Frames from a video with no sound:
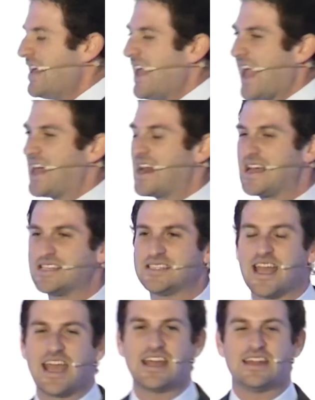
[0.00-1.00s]
And I
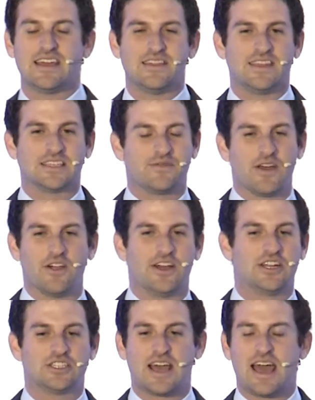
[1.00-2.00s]
stayed in this
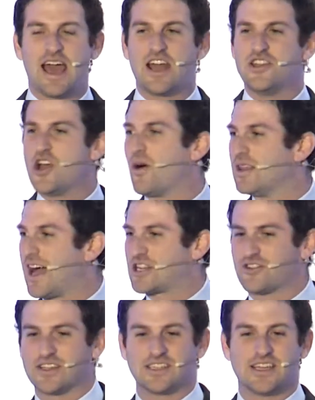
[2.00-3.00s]
village that had no
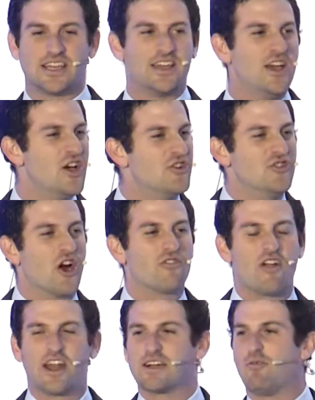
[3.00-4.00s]
electricity, no
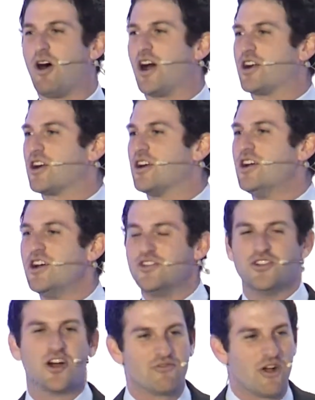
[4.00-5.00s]
running water,
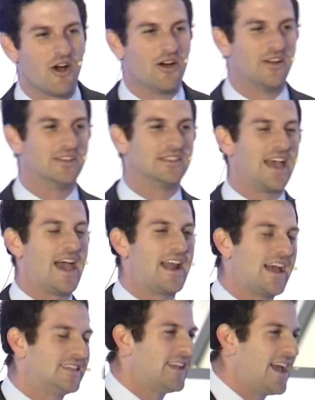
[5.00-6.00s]
no roads, and I
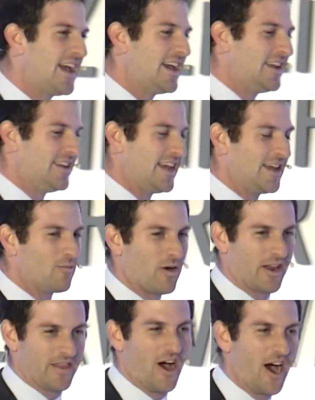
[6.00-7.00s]
stayed in one
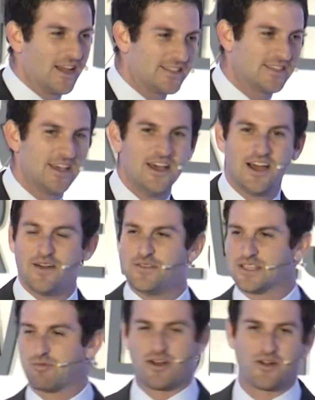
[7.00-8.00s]
of the huts of
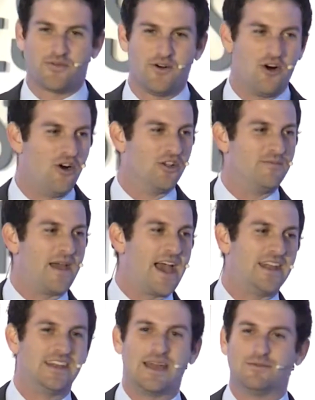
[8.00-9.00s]
this wonderful old
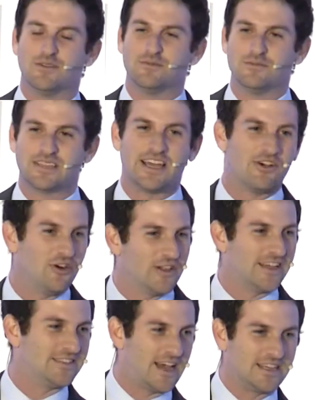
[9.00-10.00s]
man named Mzee Ole
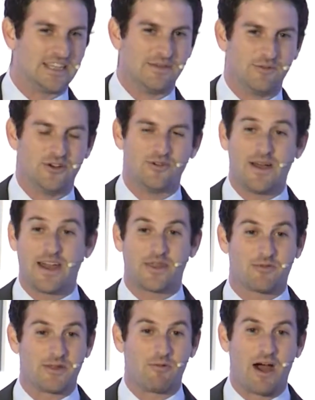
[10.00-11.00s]
Saidimu who had
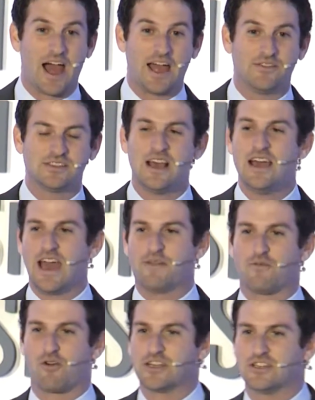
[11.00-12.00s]
3 wives and
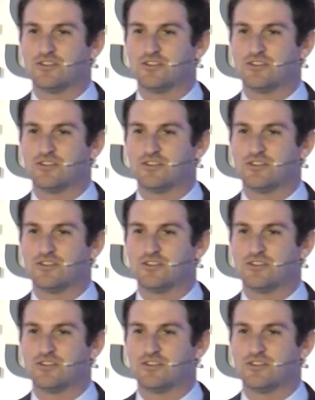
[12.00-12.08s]
42